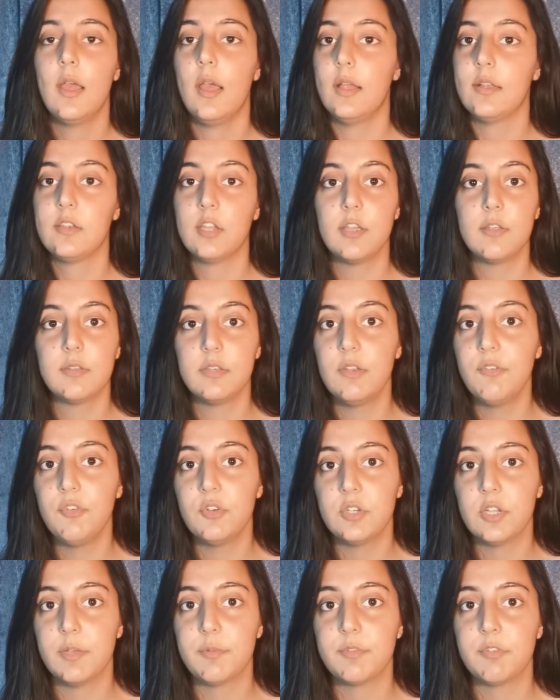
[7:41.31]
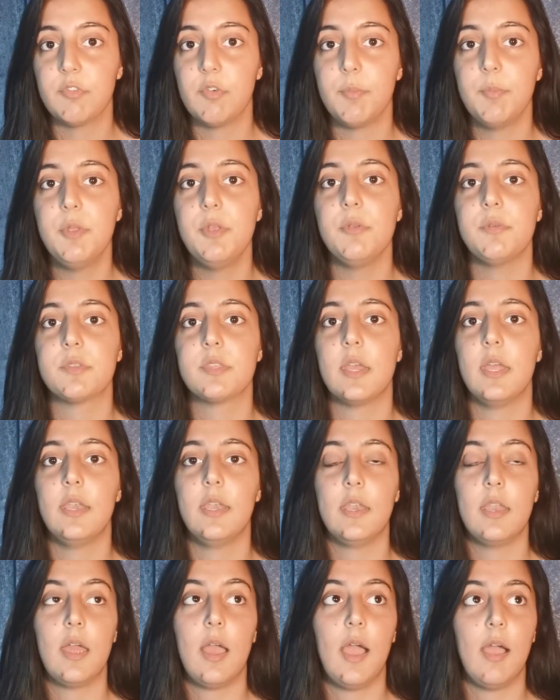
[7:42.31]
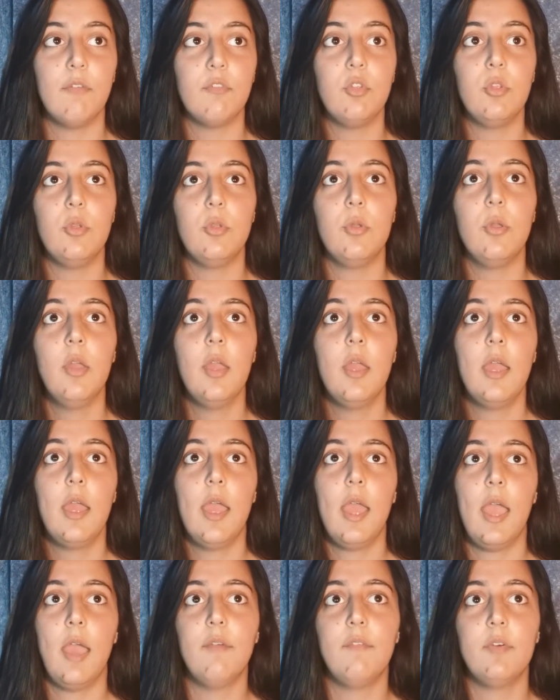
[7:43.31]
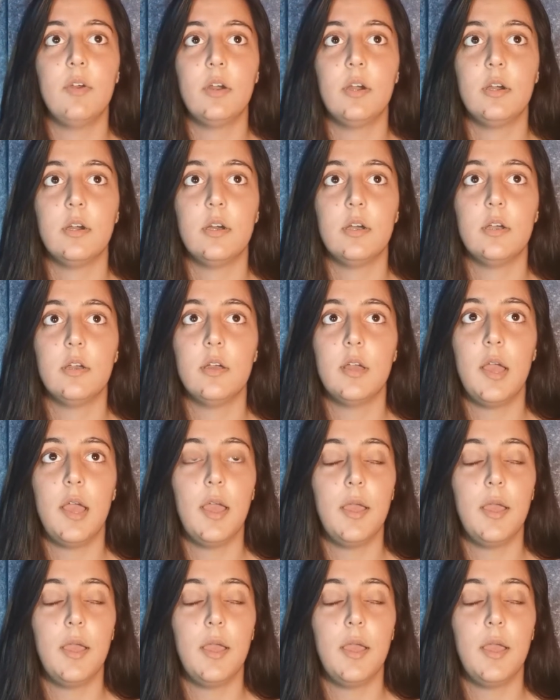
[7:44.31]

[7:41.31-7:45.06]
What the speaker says: different types of abuse, and have you ever